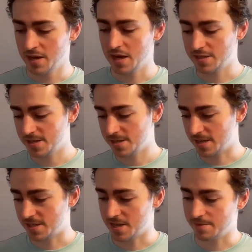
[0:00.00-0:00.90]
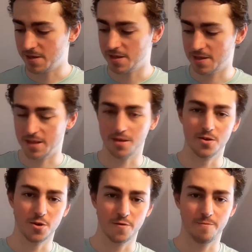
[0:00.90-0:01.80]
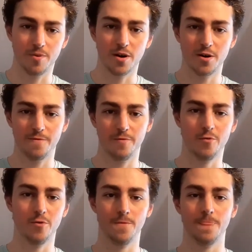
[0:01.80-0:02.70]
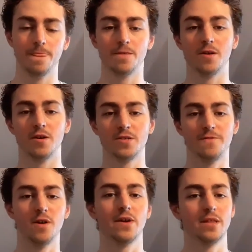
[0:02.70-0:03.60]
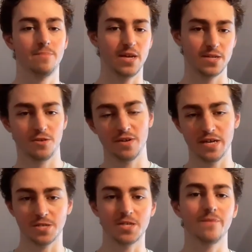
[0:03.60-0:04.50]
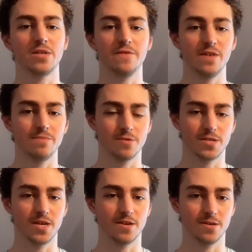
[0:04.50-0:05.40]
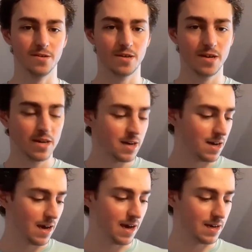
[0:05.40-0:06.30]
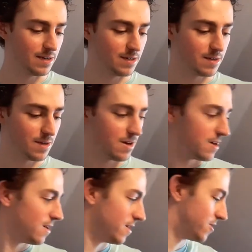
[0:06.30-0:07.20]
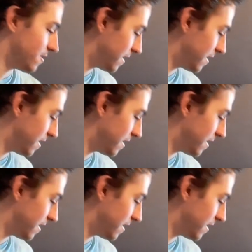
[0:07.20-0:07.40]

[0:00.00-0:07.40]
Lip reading: it is accepted that the Nerf par for darts firing at the blaster is 70 feet per second. And I don't